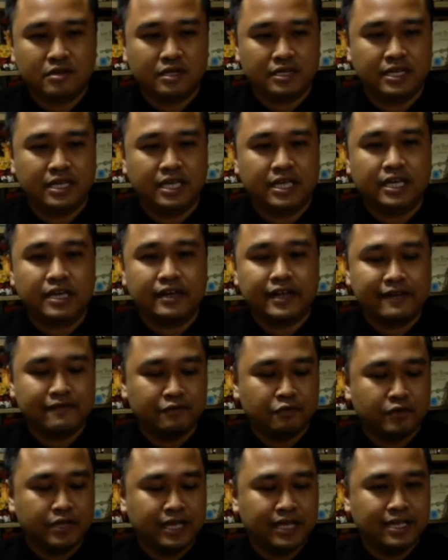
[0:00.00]
It arrived
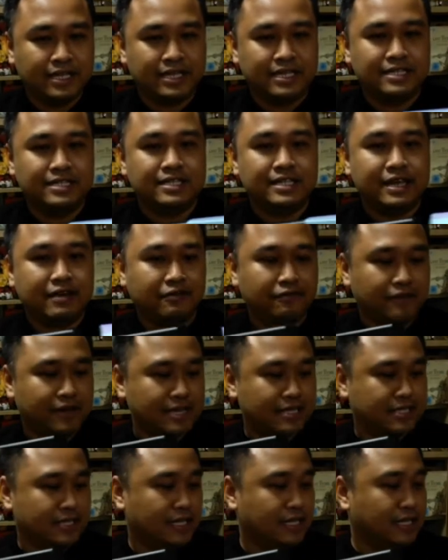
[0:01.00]
today. It's that
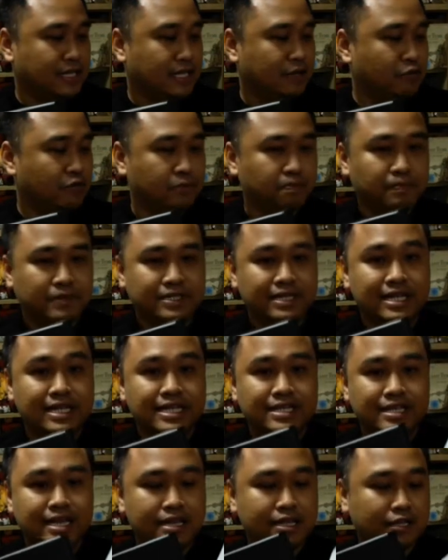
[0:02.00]
fast. They will personally
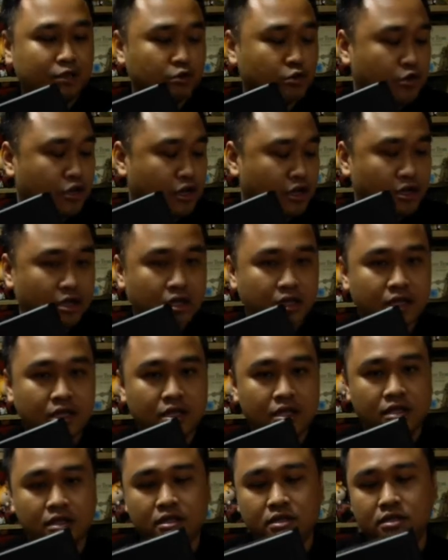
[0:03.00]
send it to your
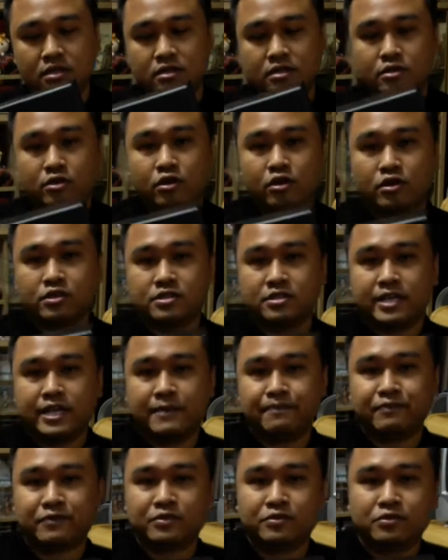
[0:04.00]
doorstep.
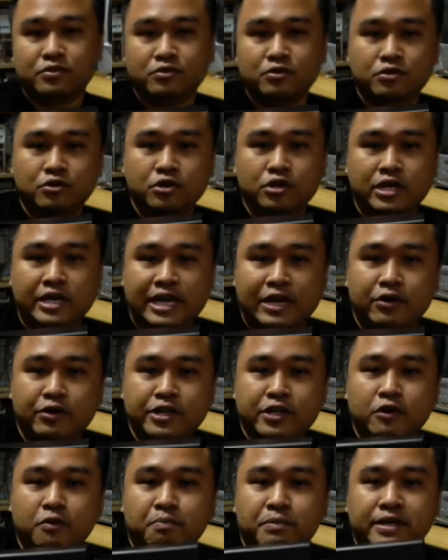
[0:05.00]
So I already
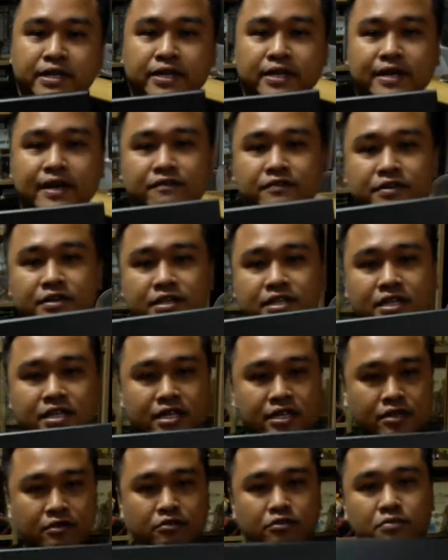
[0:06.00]
opened the cover.
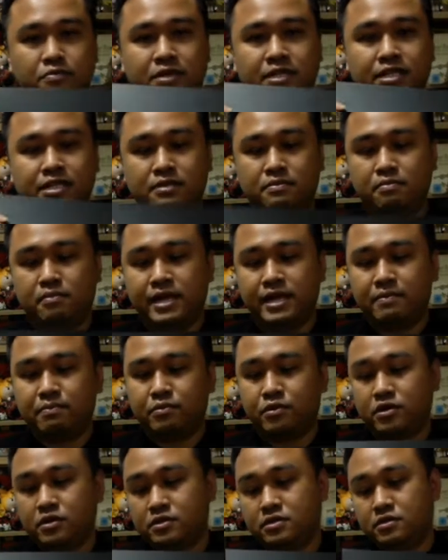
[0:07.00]
It will be this black
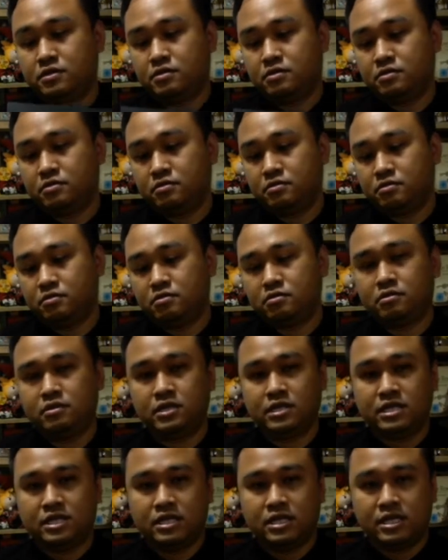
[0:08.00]
box. So
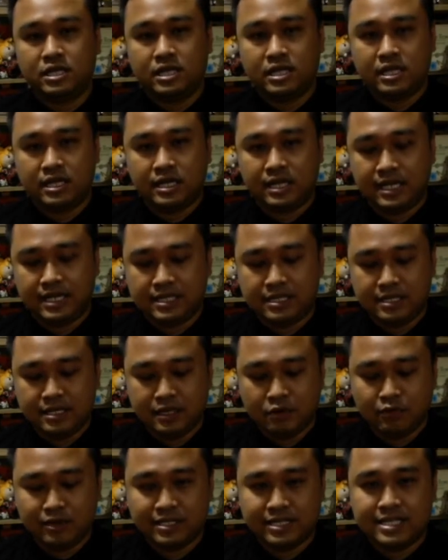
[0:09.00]
let's see
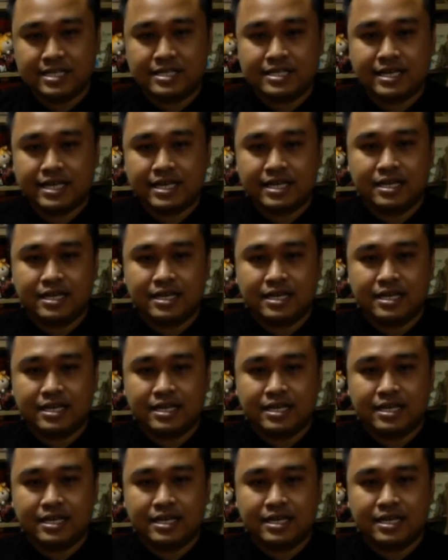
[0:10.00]
what's inside.